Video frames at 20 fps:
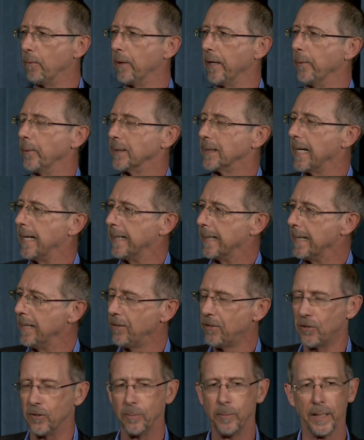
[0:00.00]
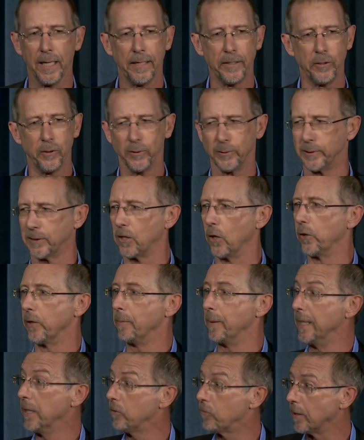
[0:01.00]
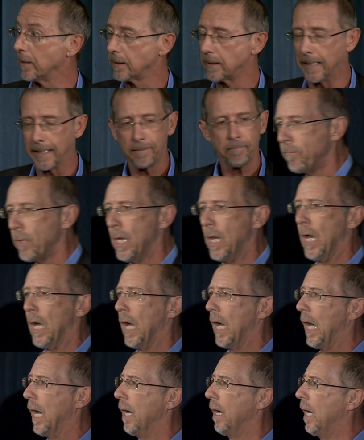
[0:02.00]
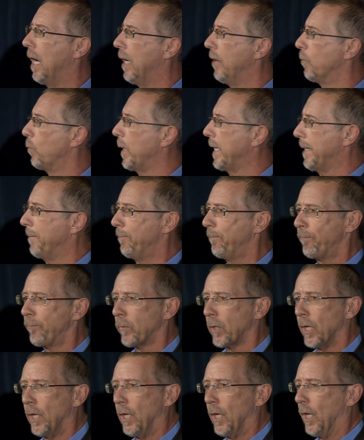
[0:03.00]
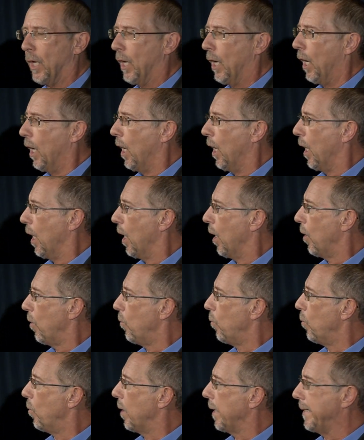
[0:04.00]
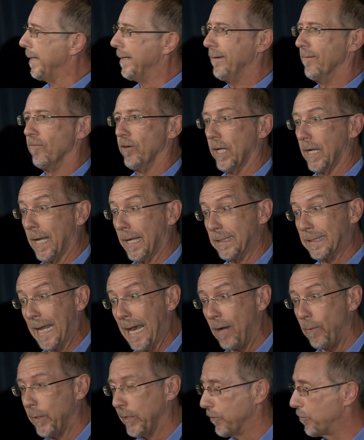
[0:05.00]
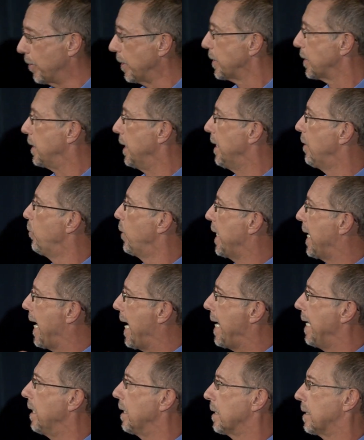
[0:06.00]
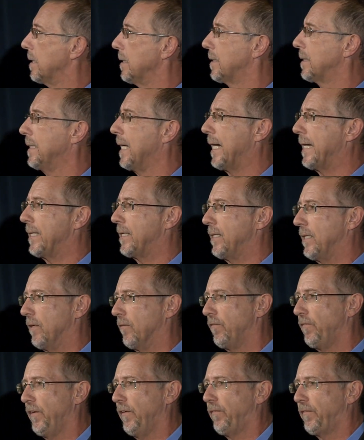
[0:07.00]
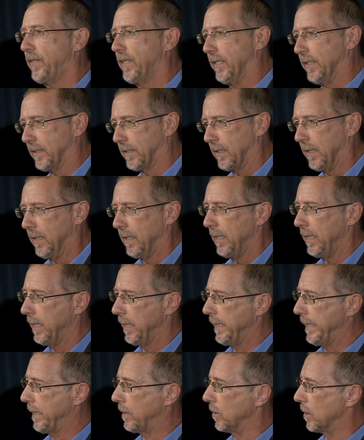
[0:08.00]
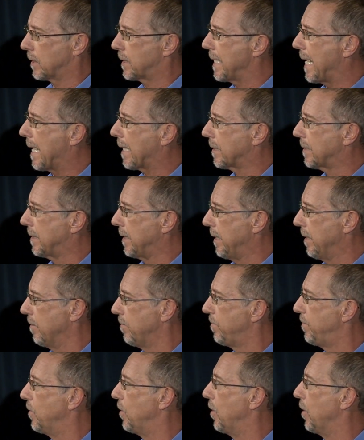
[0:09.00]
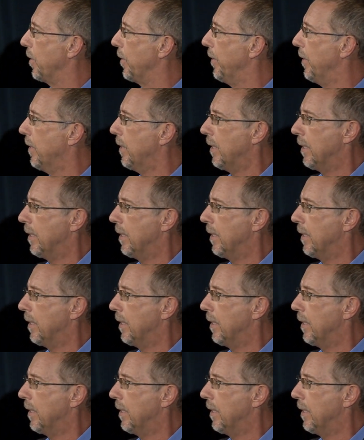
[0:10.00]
what I was getting into, but I knew it was going to be interesting. Uh, and we, I didn't realize how interesting, we hailed this 1950s illegal taxi, a Ford,